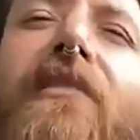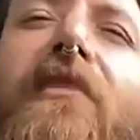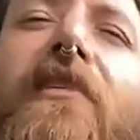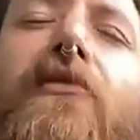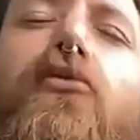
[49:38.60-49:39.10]

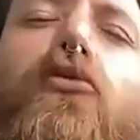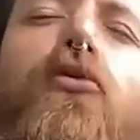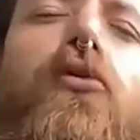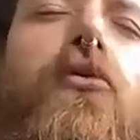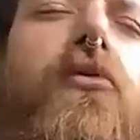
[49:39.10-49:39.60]
and
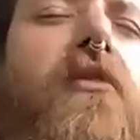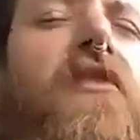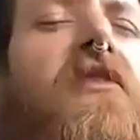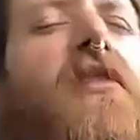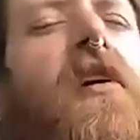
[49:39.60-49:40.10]
tools
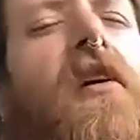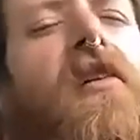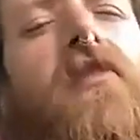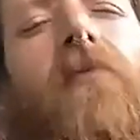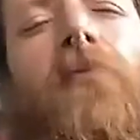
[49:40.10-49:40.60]

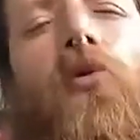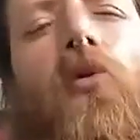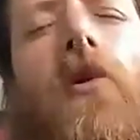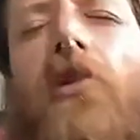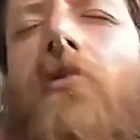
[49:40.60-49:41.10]

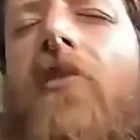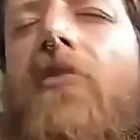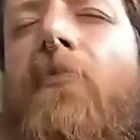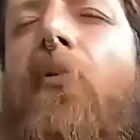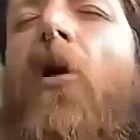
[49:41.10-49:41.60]
support you in the
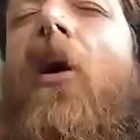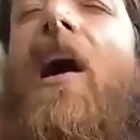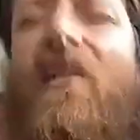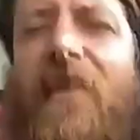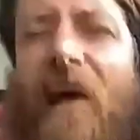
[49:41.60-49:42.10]

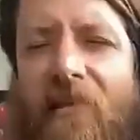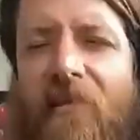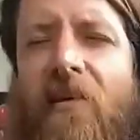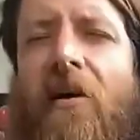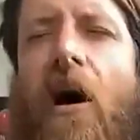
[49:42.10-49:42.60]
process
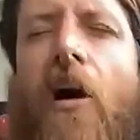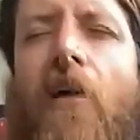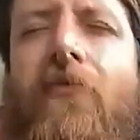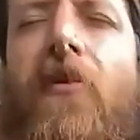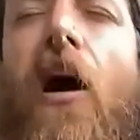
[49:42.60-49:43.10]

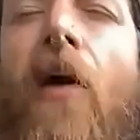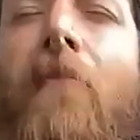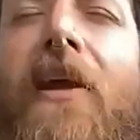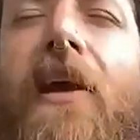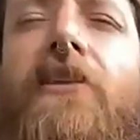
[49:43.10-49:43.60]
of
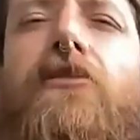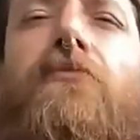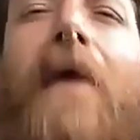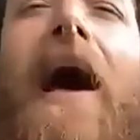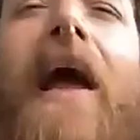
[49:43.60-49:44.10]
coming into
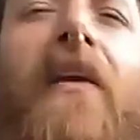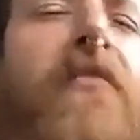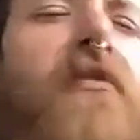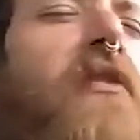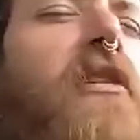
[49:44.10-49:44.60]

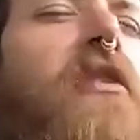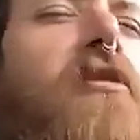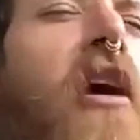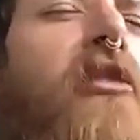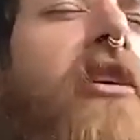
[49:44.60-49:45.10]
balance.
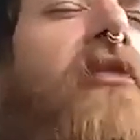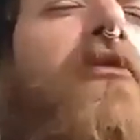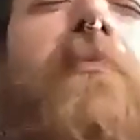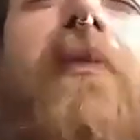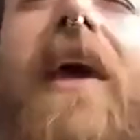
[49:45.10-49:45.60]
Nothing
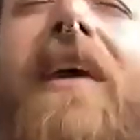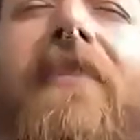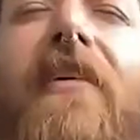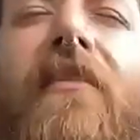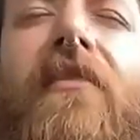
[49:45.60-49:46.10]
replaces